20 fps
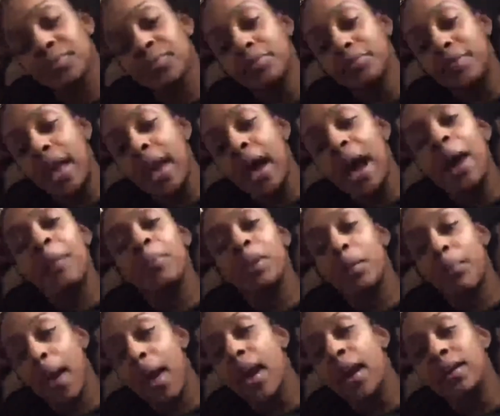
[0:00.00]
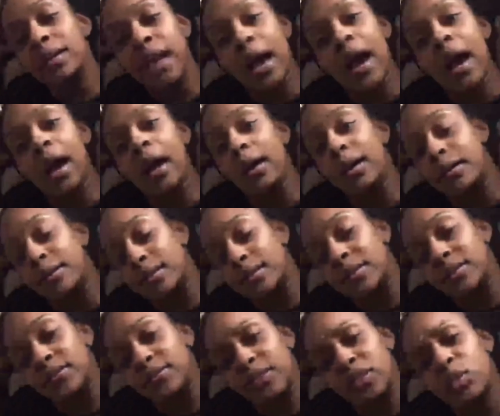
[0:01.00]
Now I'm the bad guy
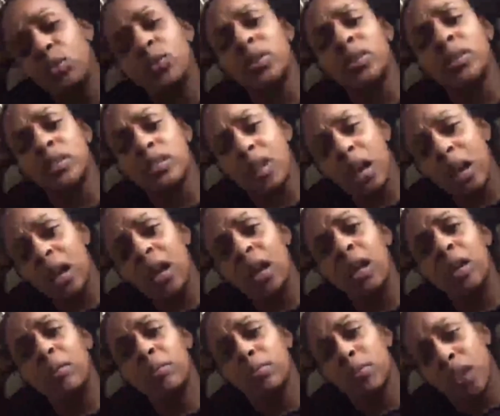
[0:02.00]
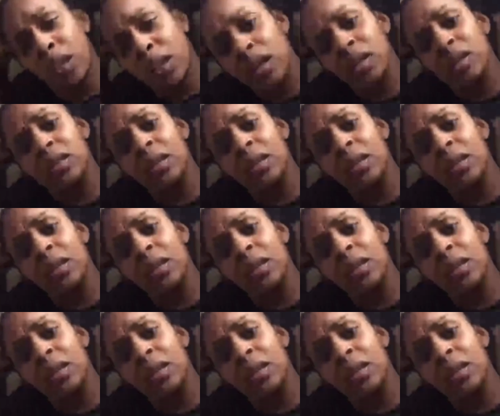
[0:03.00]
for doing the same thing